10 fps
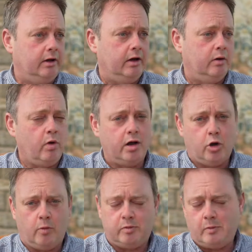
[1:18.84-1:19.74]
One
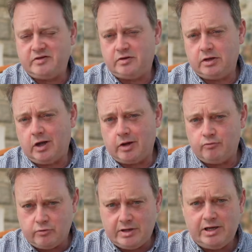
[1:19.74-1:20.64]
complemented the other
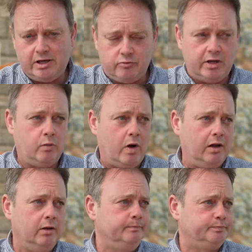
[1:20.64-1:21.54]
really, really
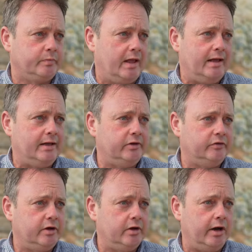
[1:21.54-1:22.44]
well, and
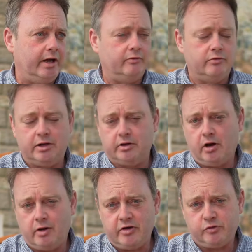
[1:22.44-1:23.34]
I had a really good
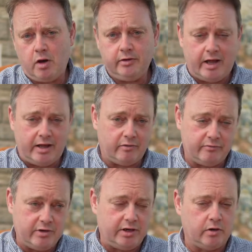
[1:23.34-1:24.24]
high-res one and a
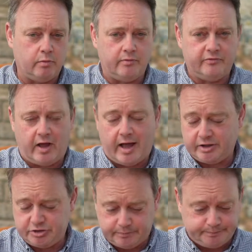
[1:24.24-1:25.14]
really good one for
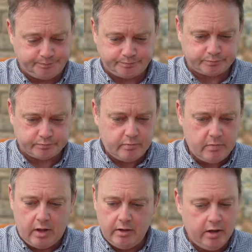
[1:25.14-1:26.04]
action.
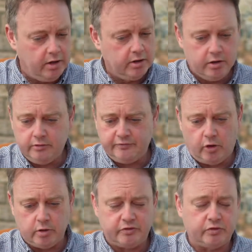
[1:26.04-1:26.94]
Couldn't
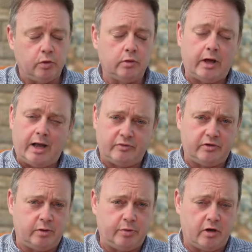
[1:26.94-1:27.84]
fault them at all,
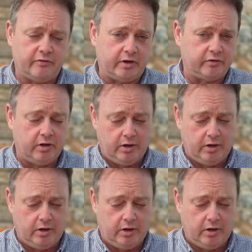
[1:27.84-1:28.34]
absolutely perfect.